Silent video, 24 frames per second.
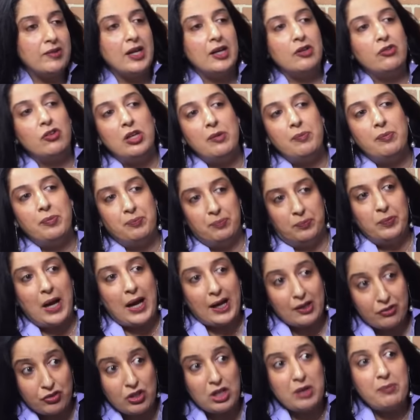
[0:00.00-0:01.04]
they actually
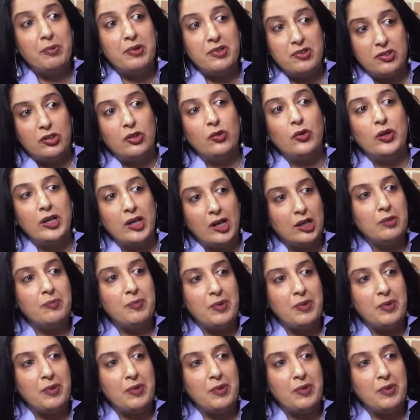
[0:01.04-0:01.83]
actually persecuting other